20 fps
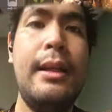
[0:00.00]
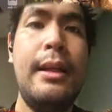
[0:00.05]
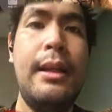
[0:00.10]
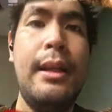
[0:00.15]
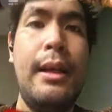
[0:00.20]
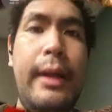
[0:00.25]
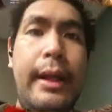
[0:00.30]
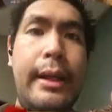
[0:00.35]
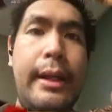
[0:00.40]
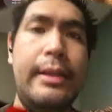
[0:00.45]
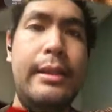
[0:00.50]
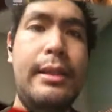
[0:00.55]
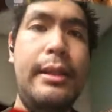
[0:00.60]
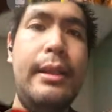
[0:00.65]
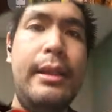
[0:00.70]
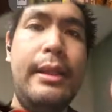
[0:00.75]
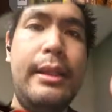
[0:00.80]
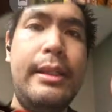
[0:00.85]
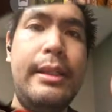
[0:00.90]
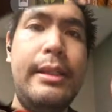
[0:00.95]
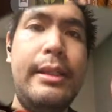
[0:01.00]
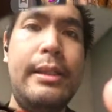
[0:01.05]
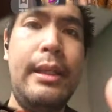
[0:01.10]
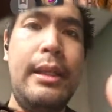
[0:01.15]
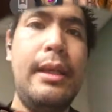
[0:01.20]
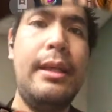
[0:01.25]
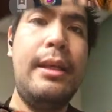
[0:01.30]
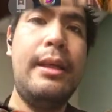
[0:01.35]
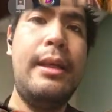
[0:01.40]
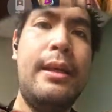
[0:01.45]
Alright, so let's see.
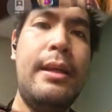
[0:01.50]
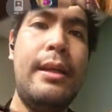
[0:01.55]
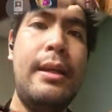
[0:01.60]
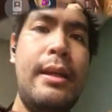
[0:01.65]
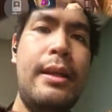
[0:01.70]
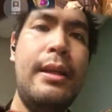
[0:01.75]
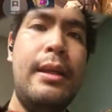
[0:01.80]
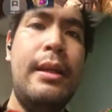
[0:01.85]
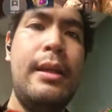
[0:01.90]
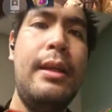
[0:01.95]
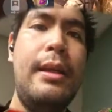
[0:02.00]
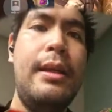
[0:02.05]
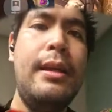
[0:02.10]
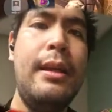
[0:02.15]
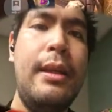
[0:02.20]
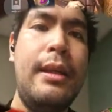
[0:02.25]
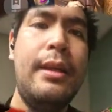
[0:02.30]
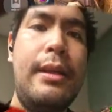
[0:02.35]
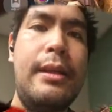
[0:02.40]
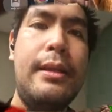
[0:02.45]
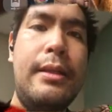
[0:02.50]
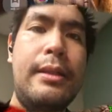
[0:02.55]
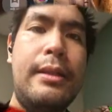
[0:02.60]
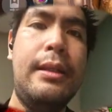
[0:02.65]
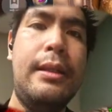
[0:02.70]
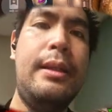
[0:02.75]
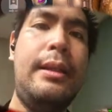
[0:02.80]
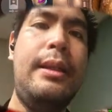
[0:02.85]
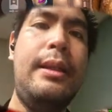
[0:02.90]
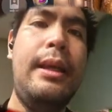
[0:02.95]
It's
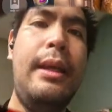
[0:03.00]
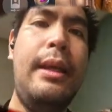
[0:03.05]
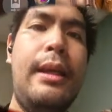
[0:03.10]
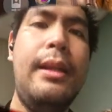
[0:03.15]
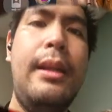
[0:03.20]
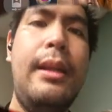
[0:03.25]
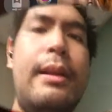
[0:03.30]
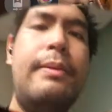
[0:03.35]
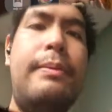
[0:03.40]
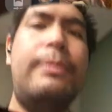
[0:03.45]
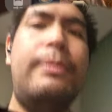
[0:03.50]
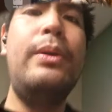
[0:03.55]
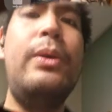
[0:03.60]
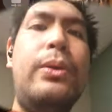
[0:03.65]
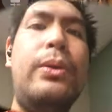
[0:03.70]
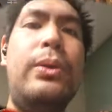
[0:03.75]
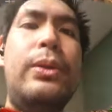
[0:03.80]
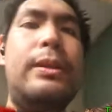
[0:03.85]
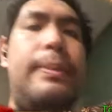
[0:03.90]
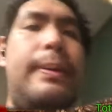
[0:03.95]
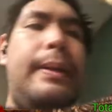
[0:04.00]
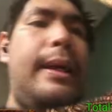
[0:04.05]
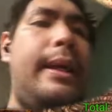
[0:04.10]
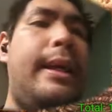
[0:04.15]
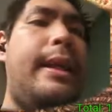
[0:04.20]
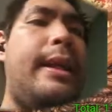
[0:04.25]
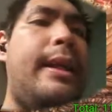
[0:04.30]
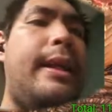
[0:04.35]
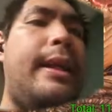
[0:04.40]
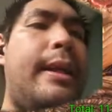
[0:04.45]
gonna take a lot of brews, but
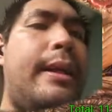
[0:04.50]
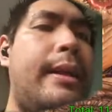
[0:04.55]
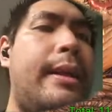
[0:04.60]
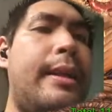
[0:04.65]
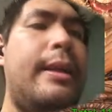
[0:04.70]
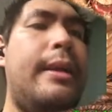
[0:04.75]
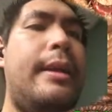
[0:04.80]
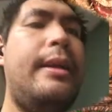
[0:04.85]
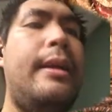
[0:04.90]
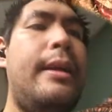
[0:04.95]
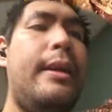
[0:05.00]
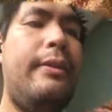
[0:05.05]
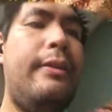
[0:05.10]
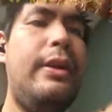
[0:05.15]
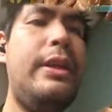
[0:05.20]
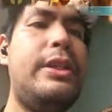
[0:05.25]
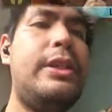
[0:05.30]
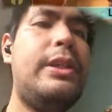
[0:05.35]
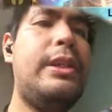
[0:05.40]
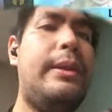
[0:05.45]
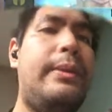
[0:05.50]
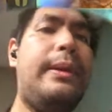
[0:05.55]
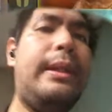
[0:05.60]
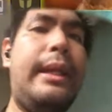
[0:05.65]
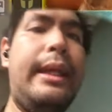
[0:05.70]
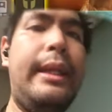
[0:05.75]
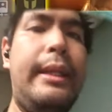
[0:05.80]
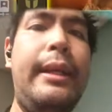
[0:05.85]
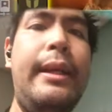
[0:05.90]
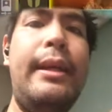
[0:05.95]
eventually we'll
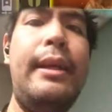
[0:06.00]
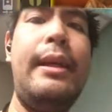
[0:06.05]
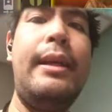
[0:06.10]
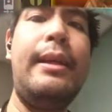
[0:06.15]
get there.